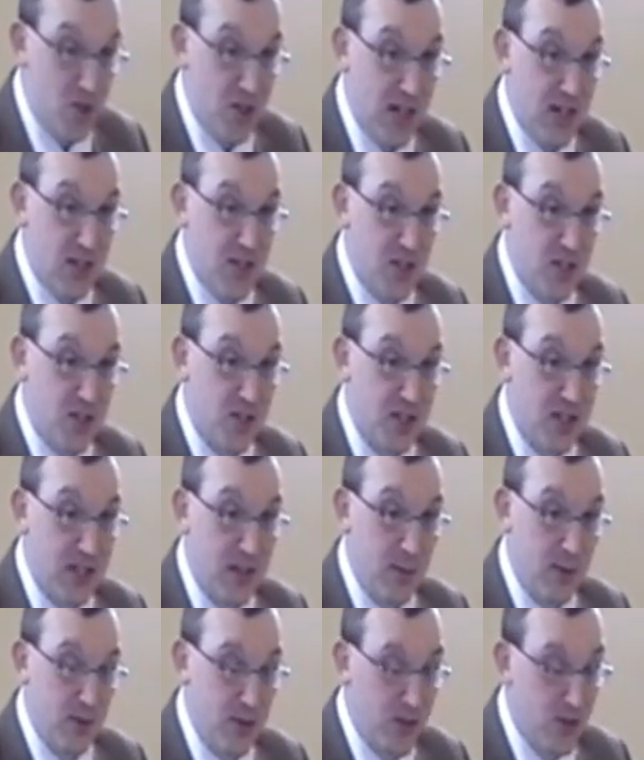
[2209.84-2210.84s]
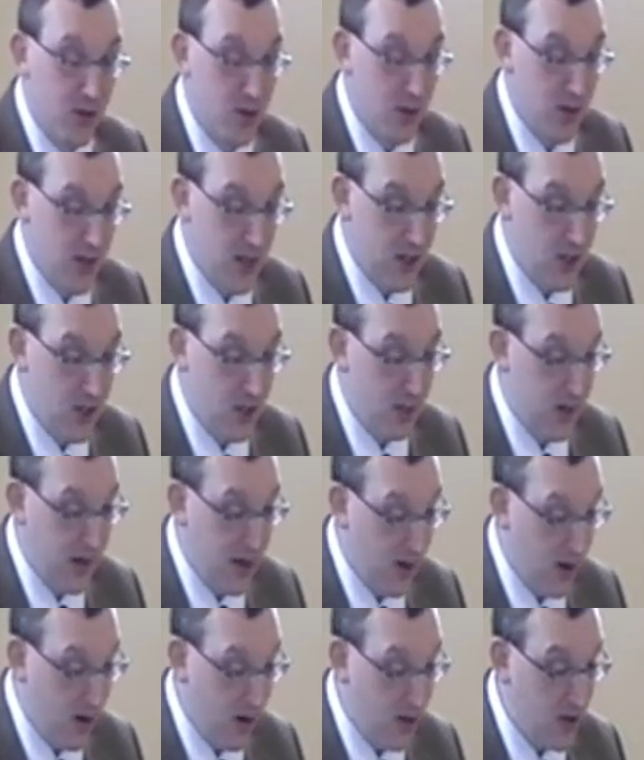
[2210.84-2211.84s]
Jesus is able to do this
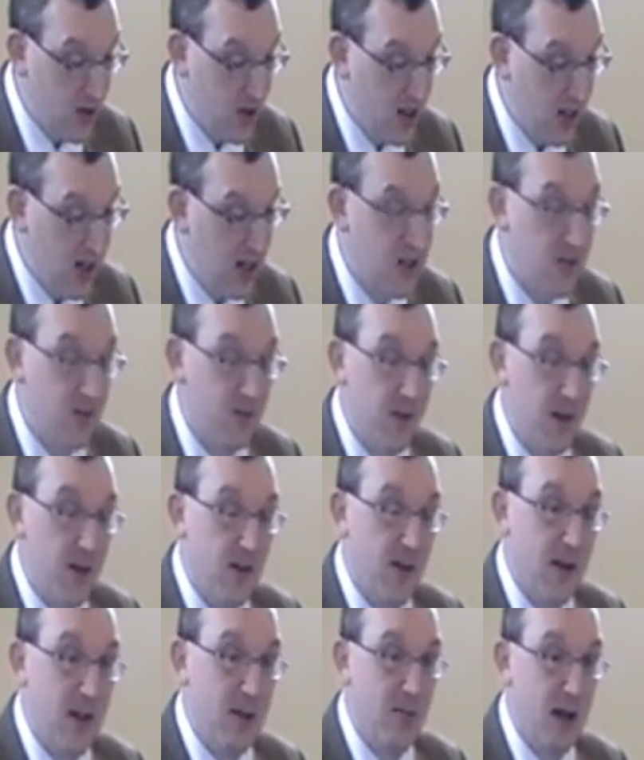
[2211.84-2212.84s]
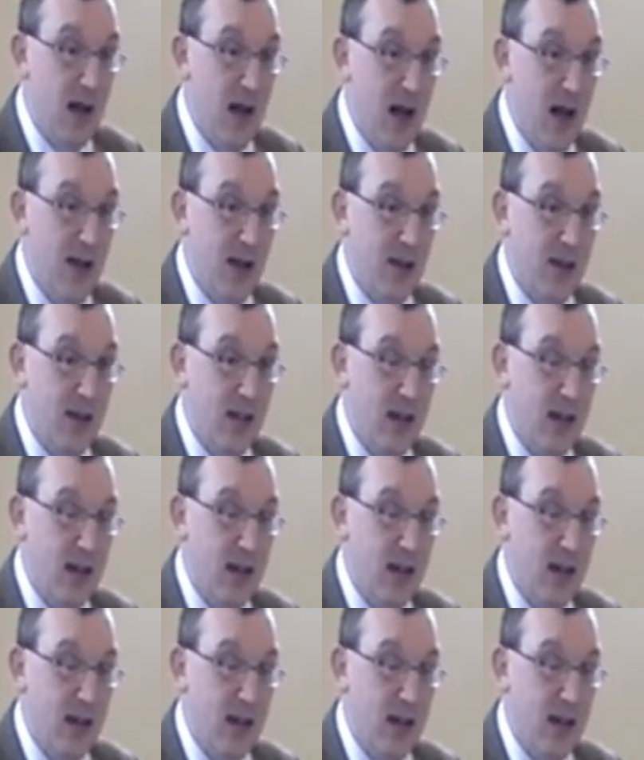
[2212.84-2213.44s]
because he is very man.